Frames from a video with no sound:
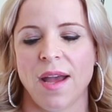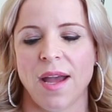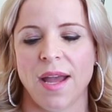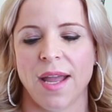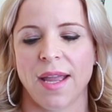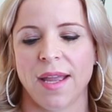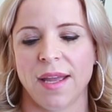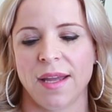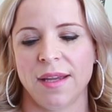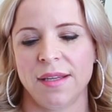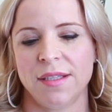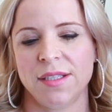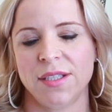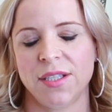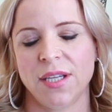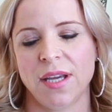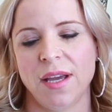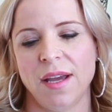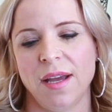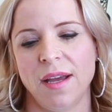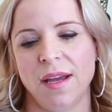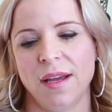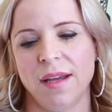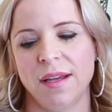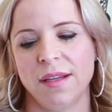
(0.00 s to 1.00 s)
And
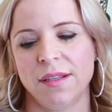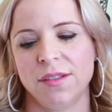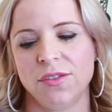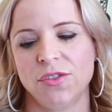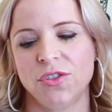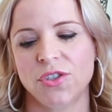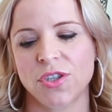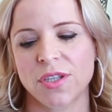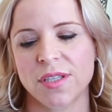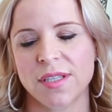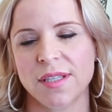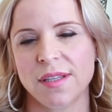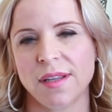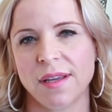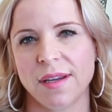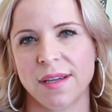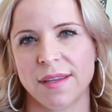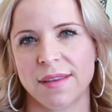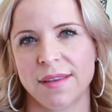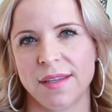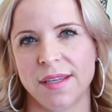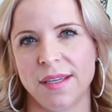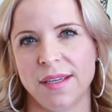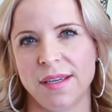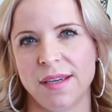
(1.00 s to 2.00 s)
just
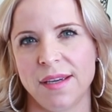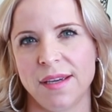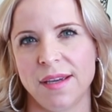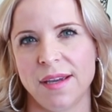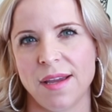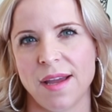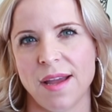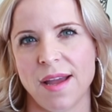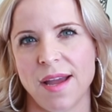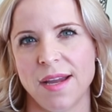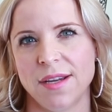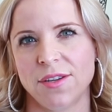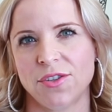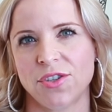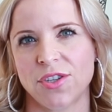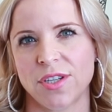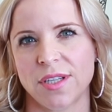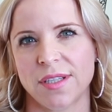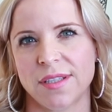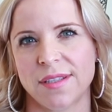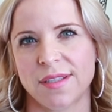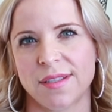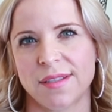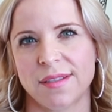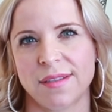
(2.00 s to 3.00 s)
like the
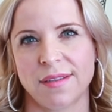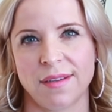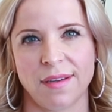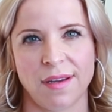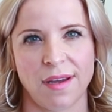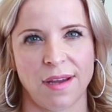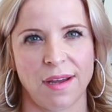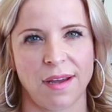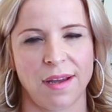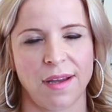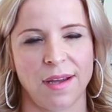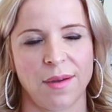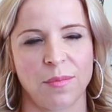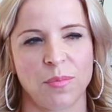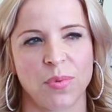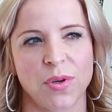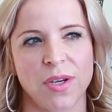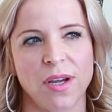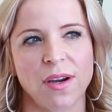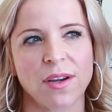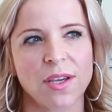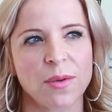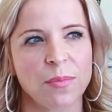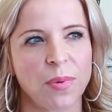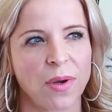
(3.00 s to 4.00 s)
anxious,
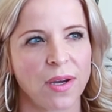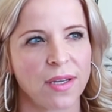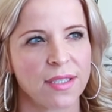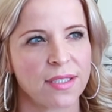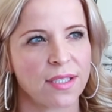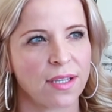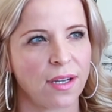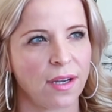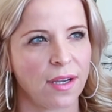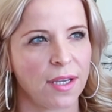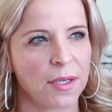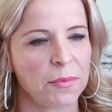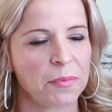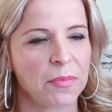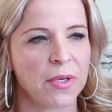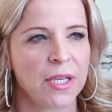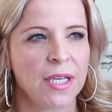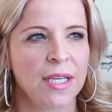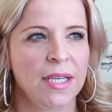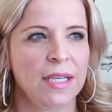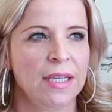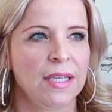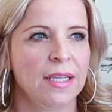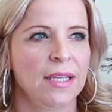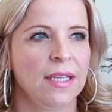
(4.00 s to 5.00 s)
preoccupied type,
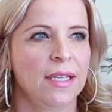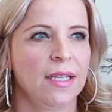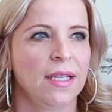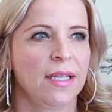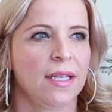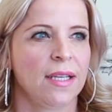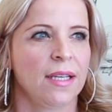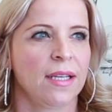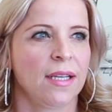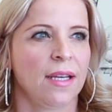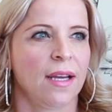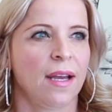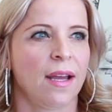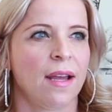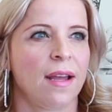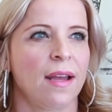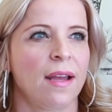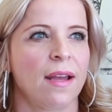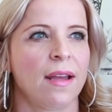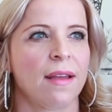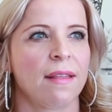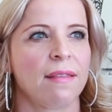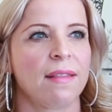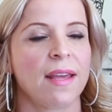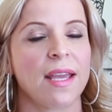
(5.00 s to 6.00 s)

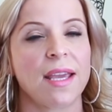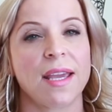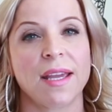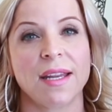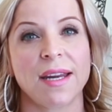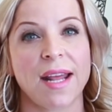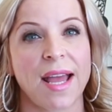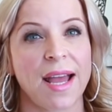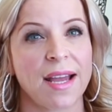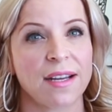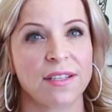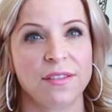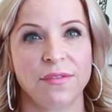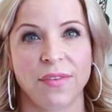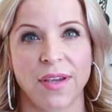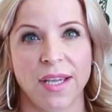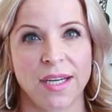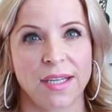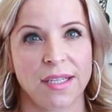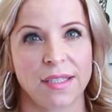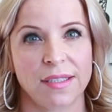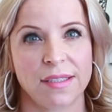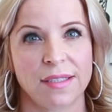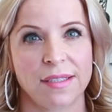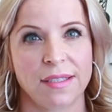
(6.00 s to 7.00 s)
they get
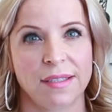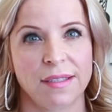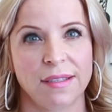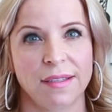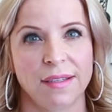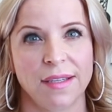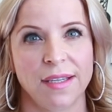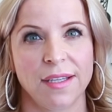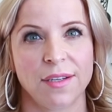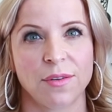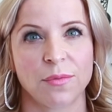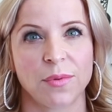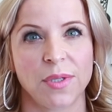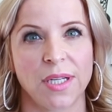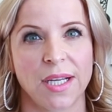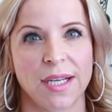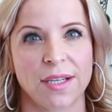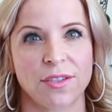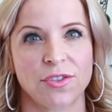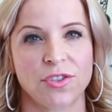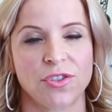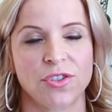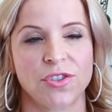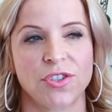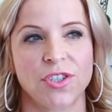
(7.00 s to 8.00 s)
activated in a
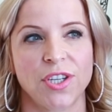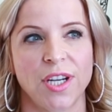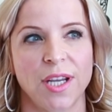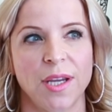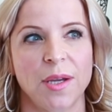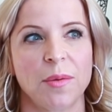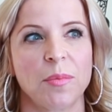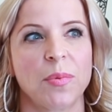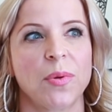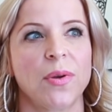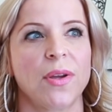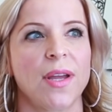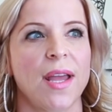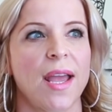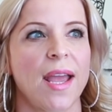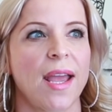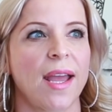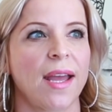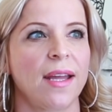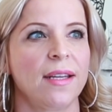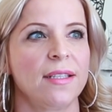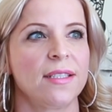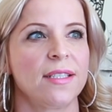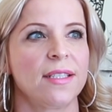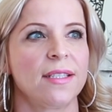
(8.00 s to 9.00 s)
relationship,
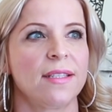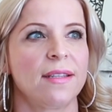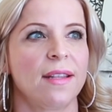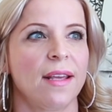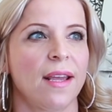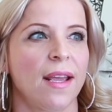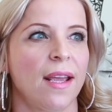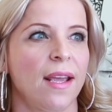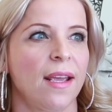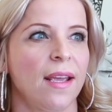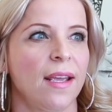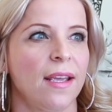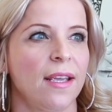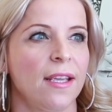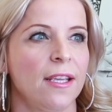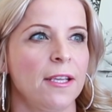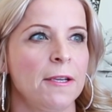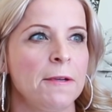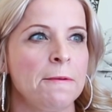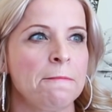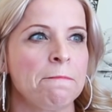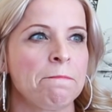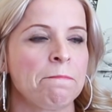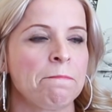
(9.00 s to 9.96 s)
and they